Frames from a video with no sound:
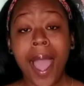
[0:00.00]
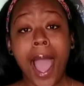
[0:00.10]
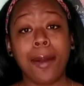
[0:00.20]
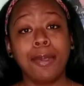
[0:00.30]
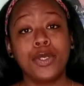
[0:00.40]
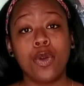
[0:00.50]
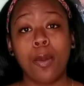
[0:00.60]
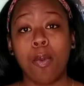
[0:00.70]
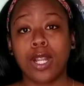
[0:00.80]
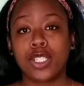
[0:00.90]
I'll be doing
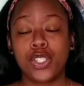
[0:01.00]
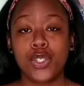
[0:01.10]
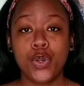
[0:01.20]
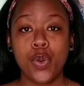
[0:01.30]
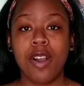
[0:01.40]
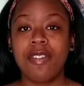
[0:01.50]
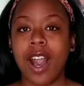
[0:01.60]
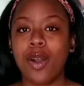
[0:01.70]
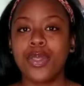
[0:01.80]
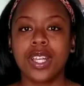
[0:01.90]
part 2 of
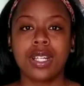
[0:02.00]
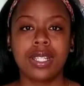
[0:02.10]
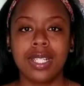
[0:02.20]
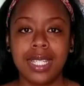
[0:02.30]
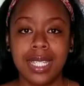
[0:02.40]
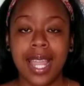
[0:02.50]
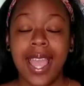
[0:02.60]
all the good